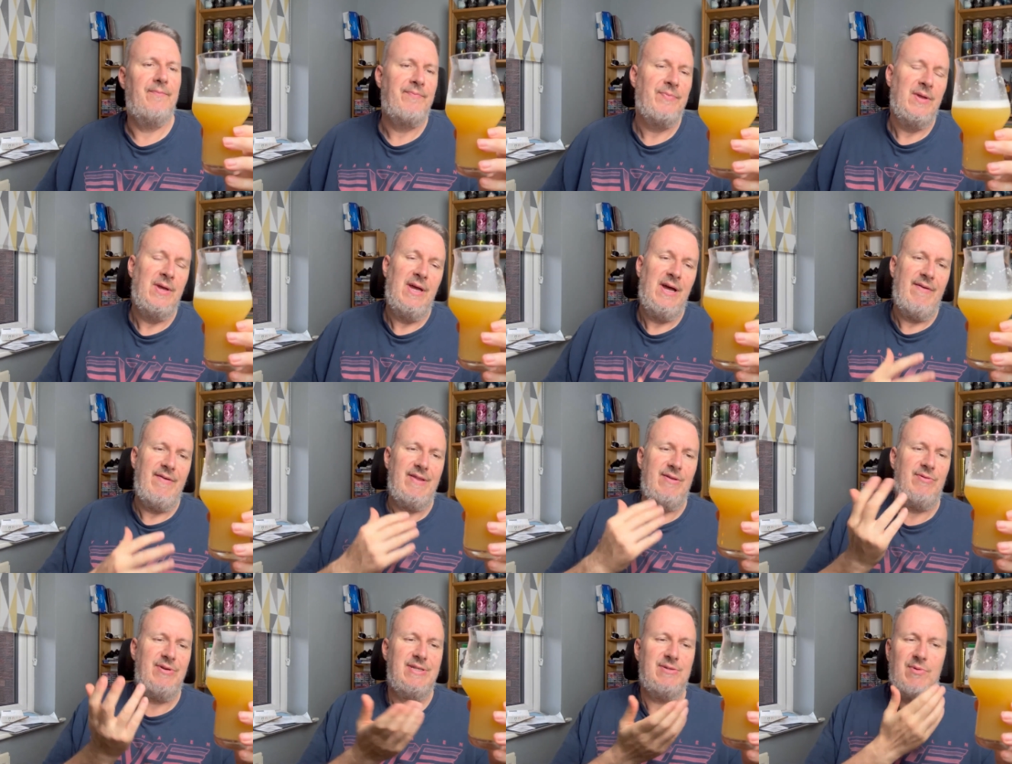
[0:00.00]
I think
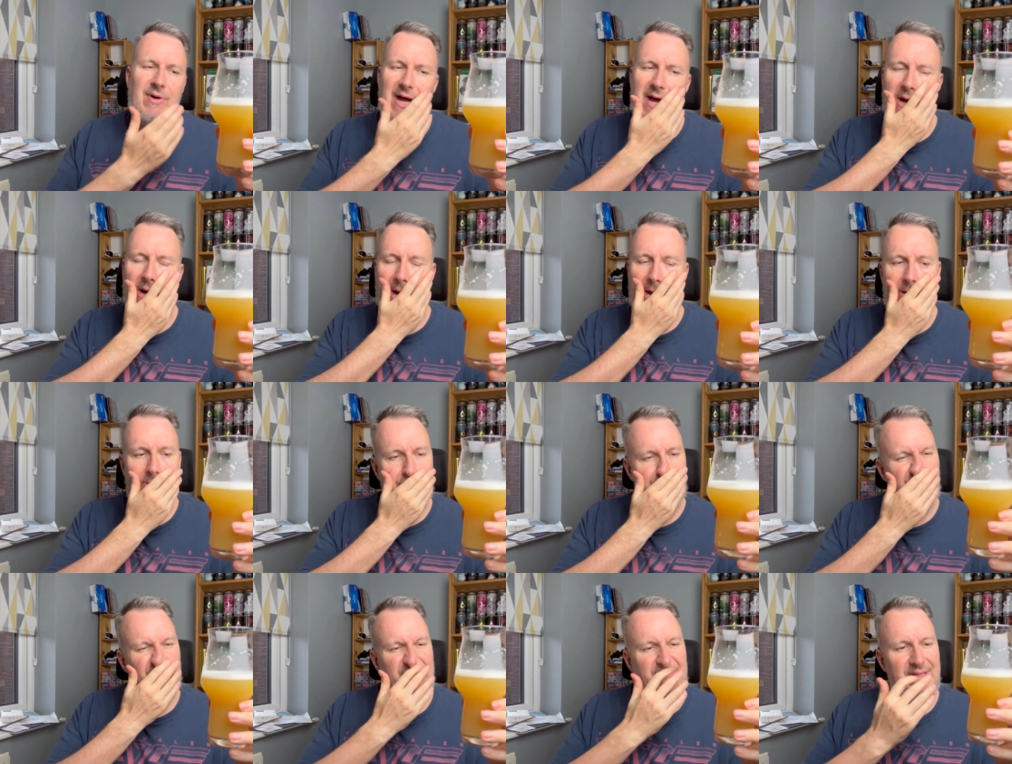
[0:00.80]
the reason why, I,
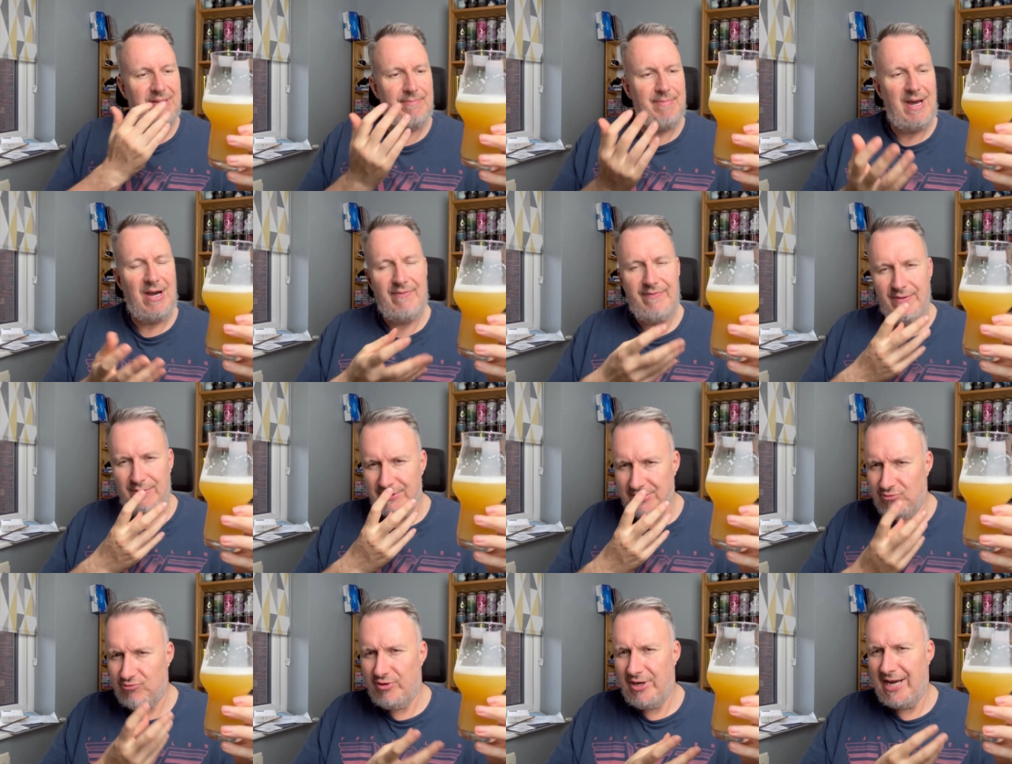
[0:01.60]
I mean, the mouthfeel
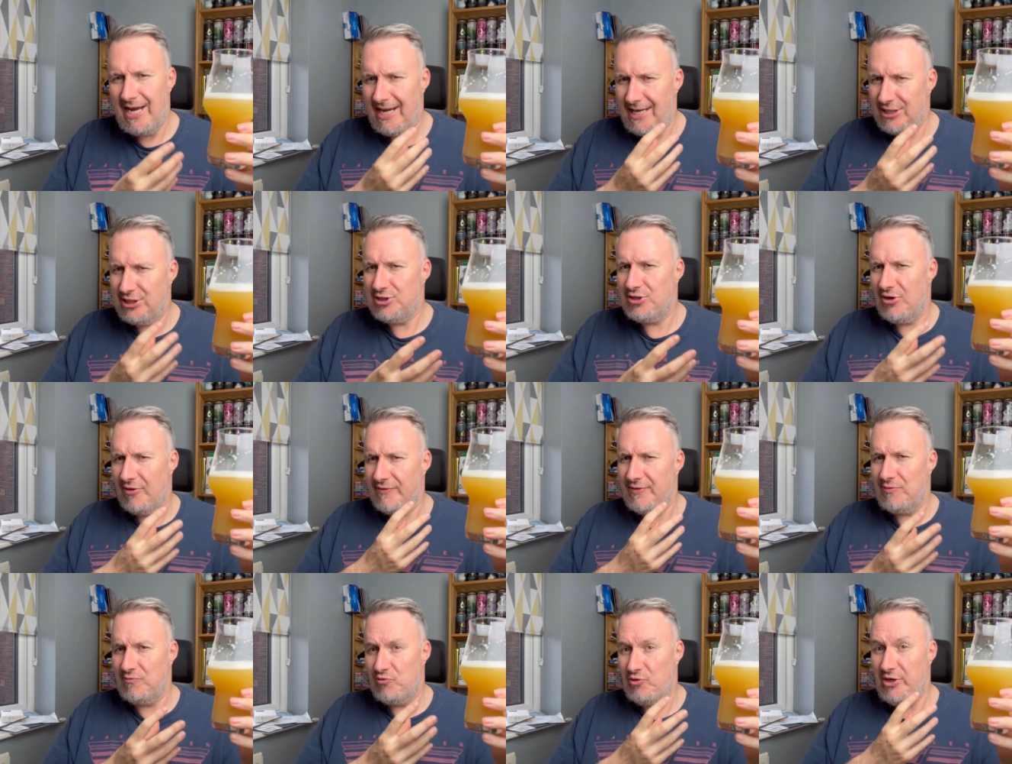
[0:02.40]
is really
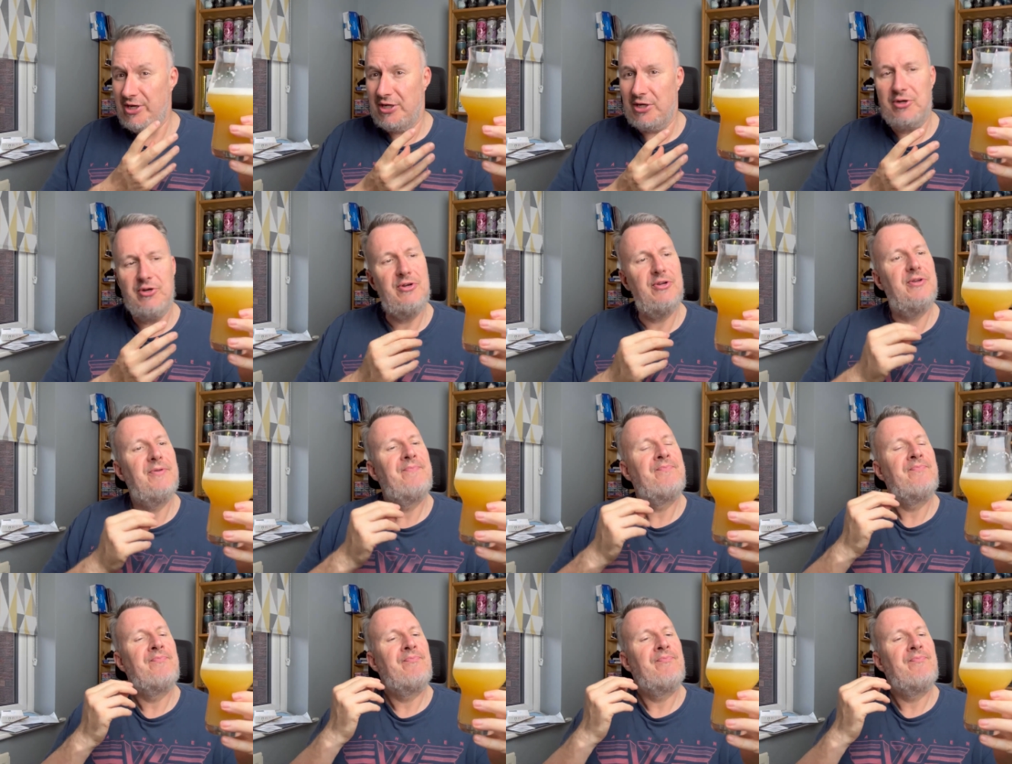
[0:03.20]
soft and really good.